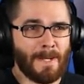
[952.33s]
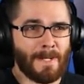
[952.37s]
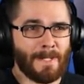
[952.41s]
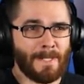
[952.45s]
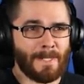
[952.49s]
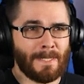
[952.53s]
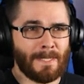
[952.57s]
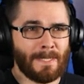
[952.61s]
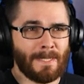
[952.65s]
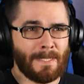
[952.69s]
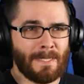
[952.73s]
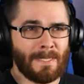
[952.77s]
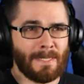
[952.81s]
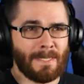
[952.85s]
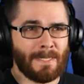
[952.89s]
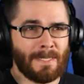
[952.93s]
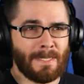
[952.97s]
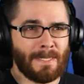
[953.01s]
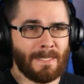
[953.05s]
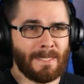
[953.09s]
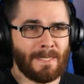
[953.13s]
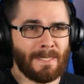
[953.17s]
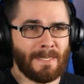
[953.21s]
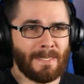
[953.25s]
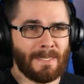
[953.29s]

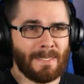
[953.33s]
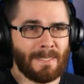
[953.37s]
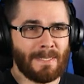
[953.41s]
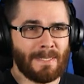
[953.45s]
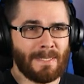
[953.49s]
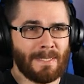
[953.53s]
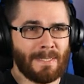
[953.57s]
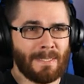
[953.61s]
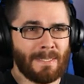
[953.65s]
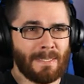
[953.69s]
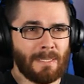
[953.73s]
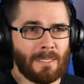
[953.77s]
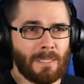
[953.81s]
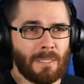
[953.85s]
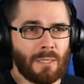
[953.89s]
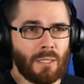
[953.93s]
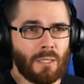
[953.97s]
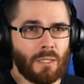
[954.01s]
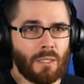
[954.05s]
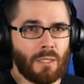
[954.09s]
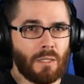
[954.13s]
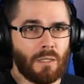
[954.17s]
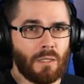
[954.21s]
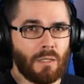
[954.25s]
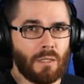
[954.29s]

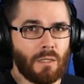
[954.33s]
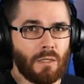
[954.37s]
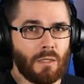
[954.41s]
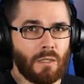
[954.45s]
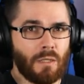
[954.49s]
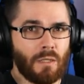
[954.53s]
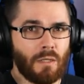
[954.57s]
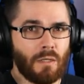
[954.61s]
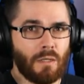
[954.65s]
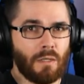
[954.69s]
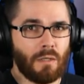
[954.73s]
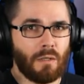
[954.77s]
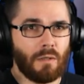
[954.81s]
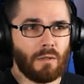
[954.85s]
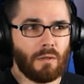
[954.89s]
[no speech]